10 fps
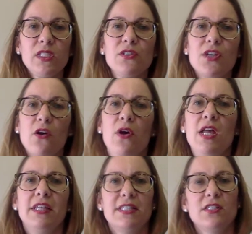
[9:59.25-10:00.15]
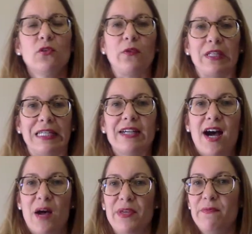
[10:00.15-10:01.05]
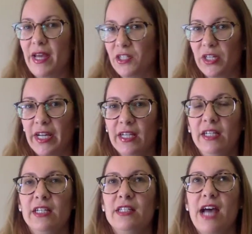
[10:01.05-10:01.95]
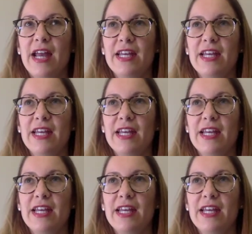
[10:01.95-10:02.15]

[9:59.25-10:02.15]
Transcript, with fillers: So this is a really common metric, not